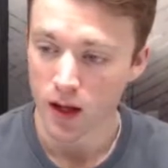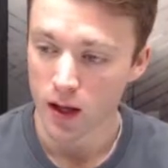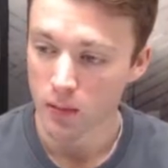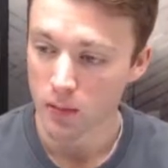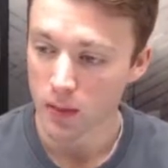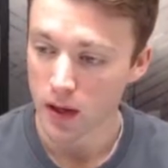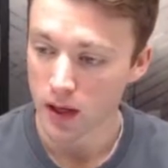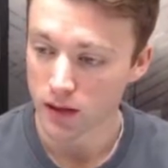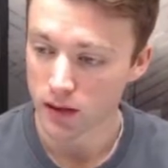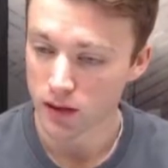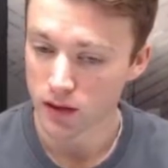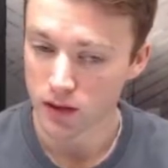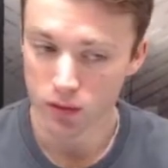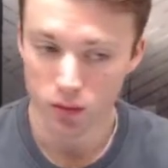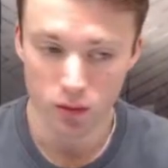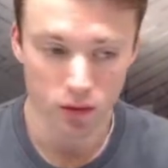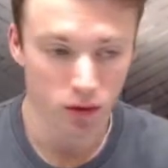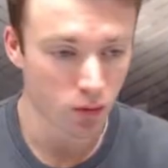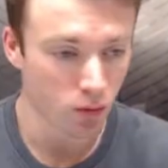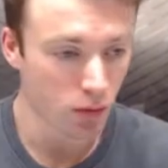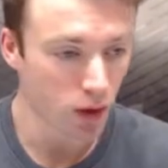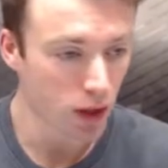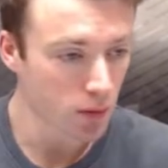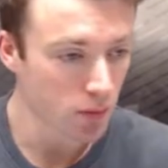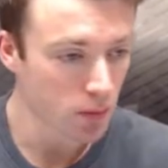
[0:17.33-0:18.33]
Magnus with
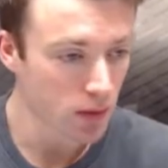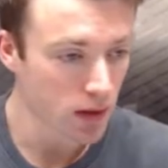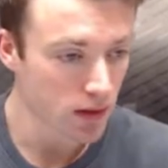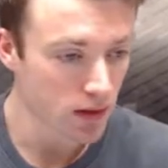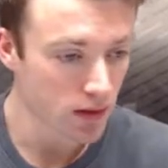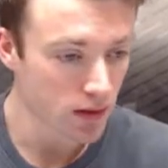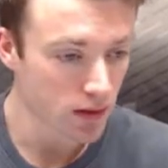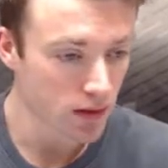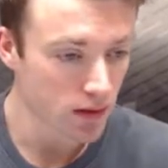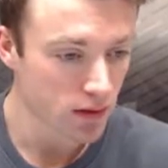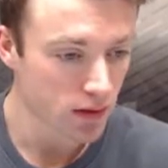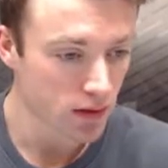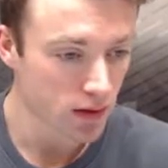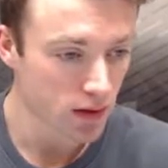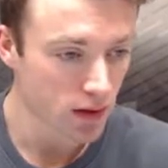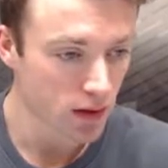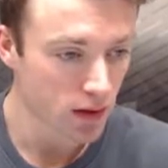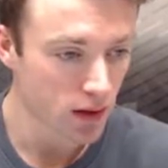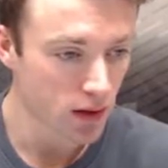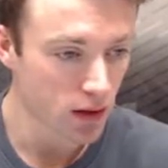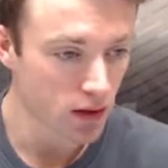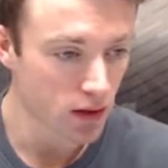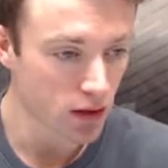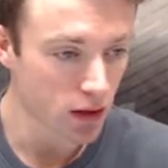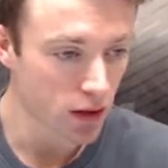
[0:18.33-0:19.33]
the white pieces,
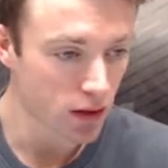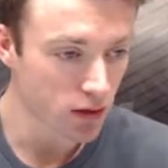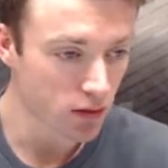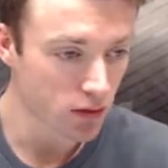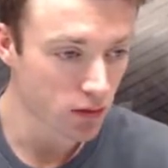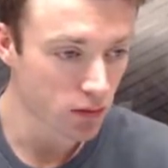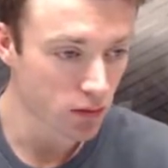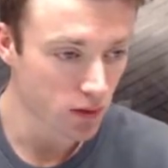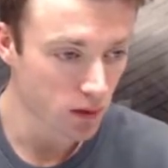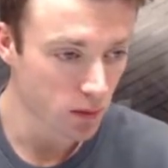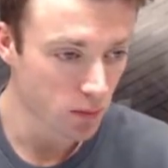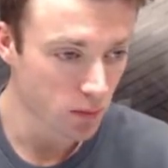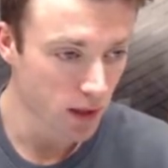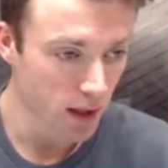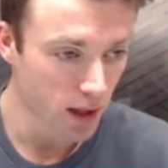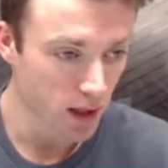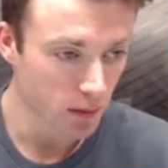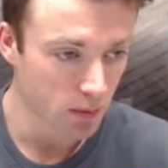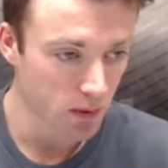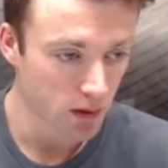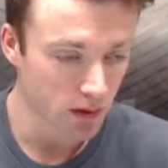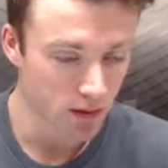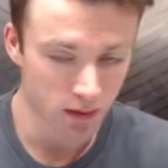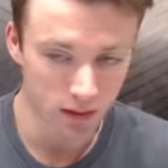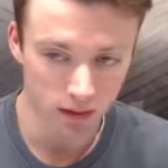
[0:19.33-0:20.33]
he lost with the
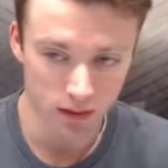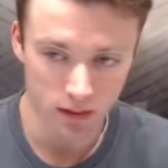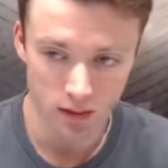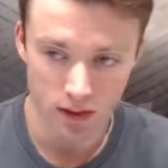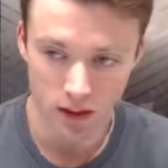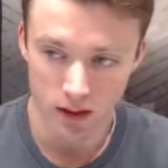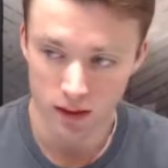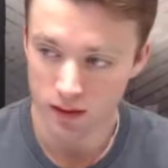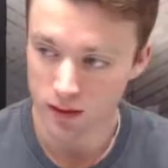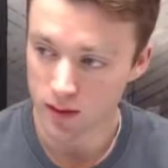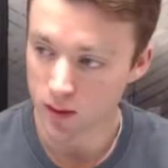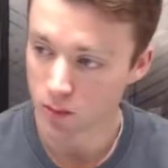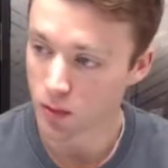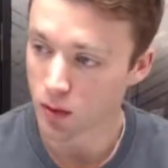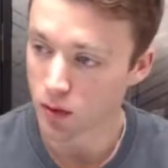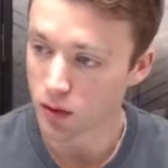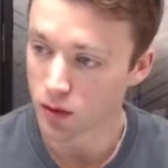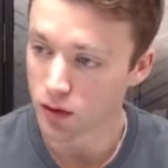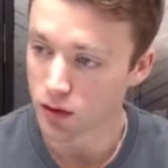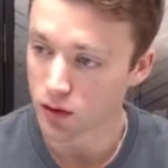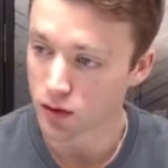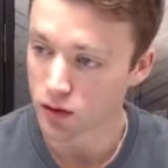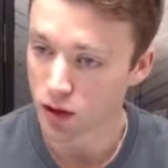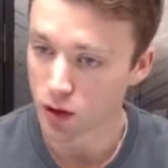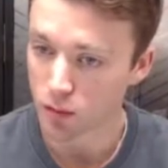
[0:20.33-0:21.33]
black pieces against the
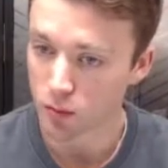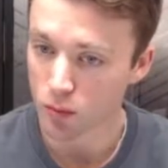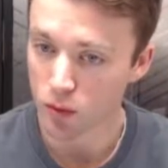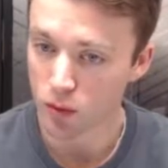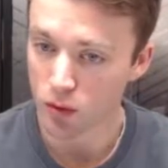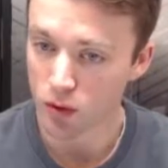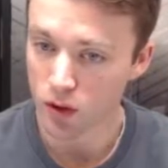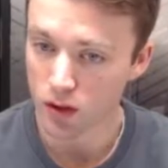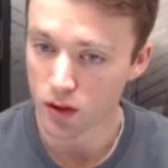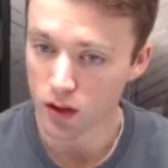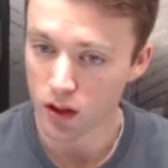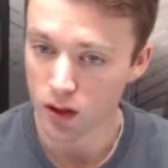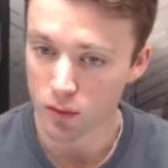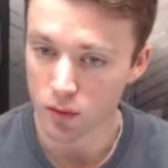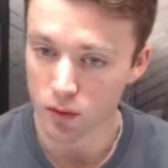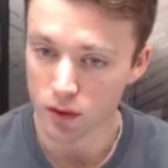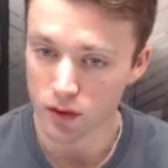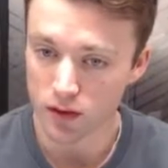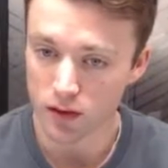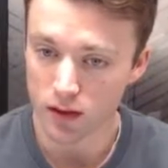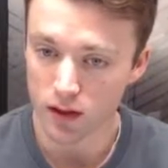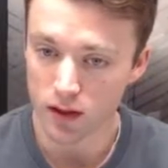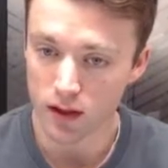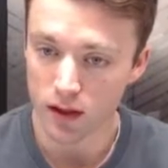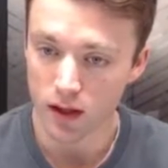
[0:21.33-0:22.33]
Polish number 1, and we'll
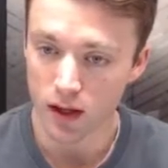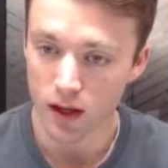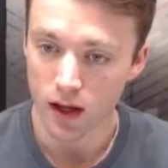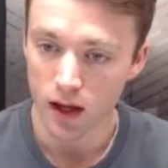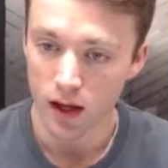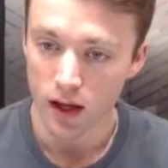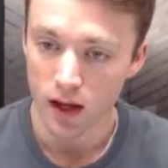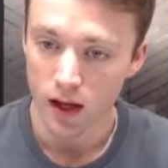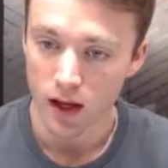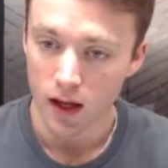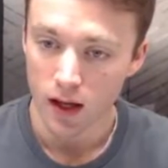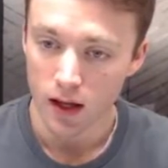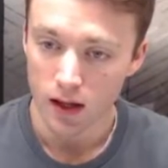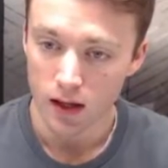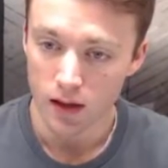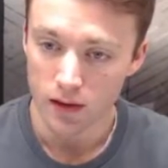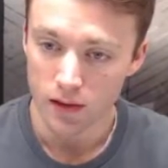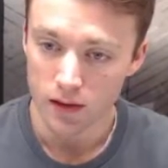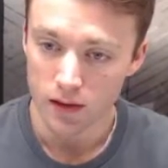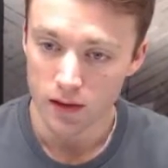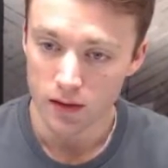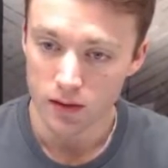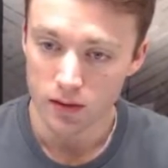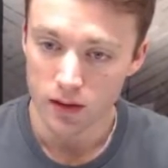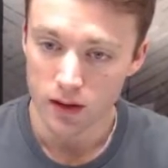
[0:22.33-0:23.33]
see in
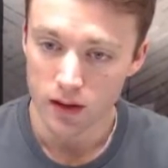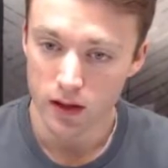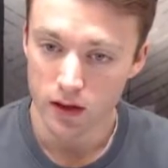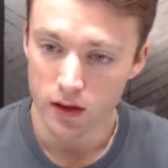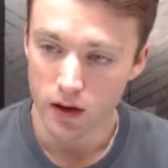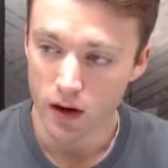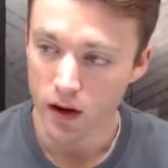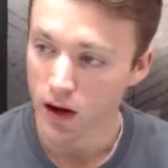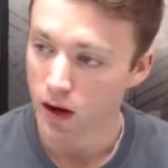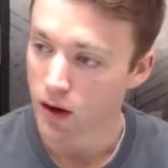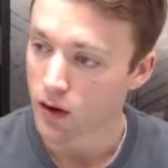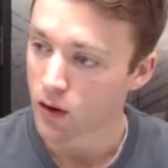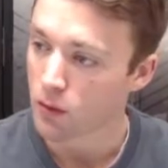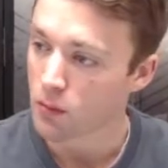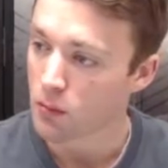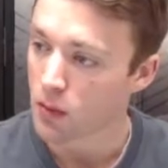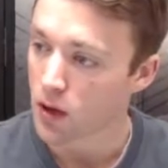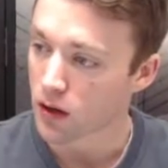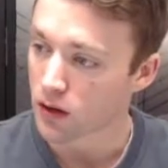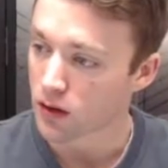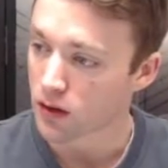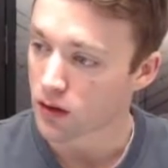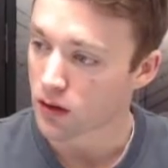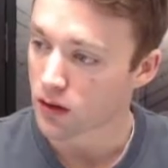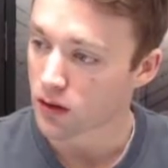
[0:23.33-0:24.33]
this video how
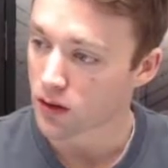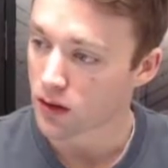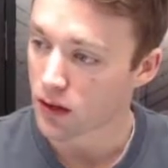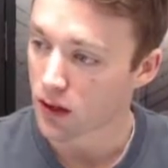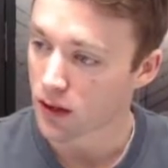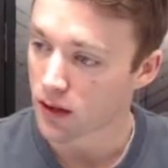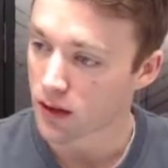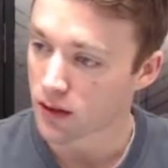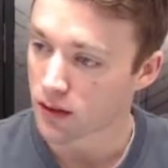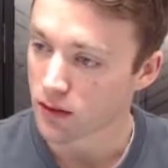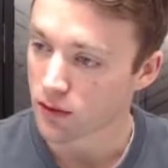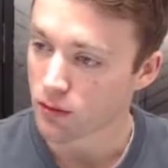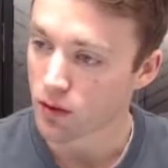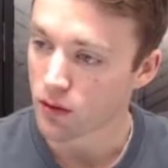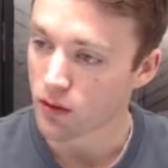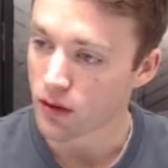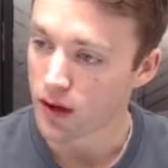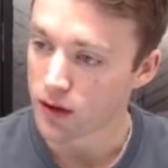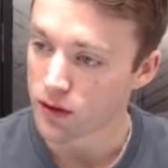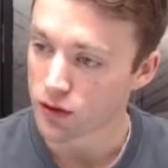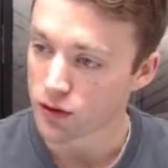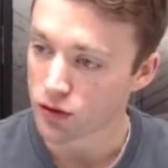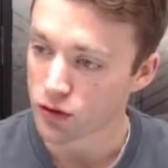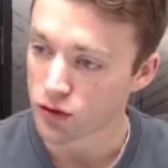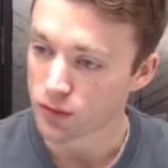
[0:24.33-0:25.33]
Magnus got his
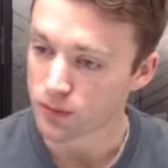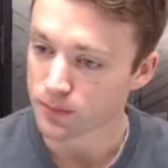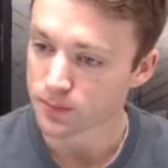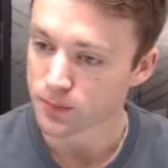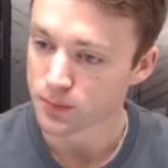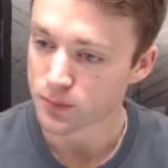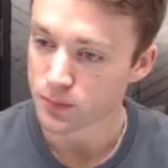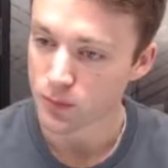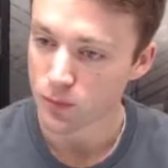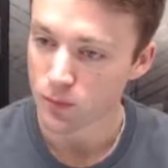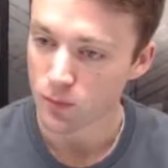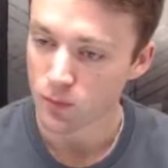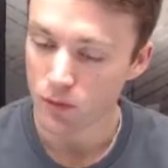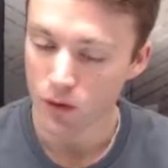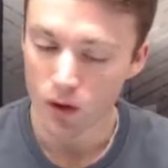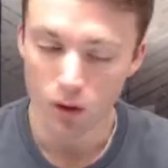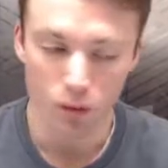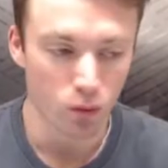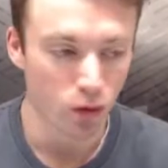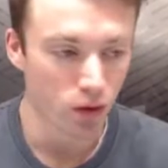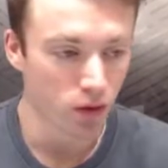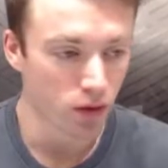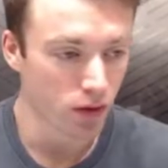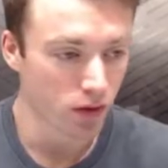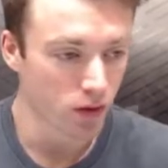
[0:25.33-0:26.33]
revenge
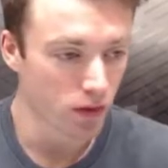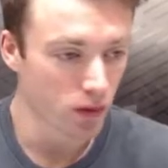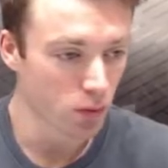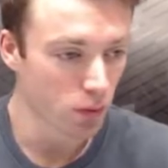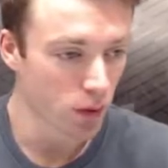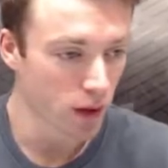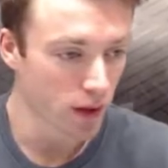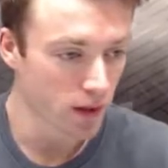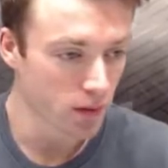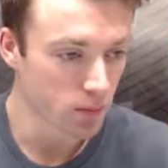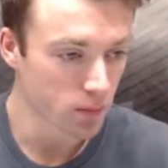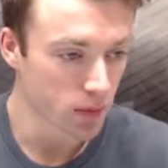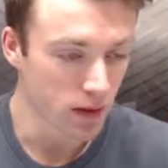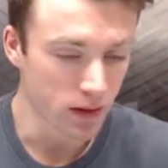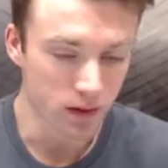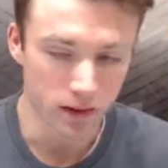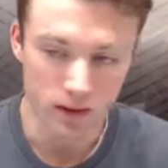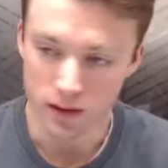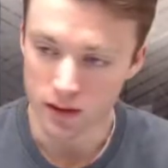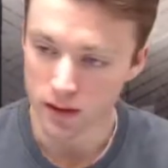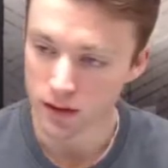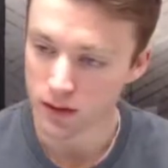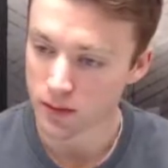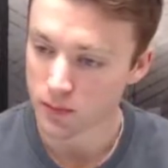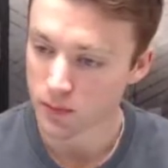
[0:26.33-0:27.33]
with the white
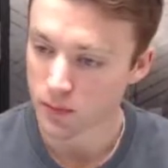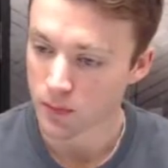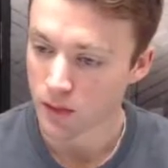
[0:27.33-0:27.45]
pieces.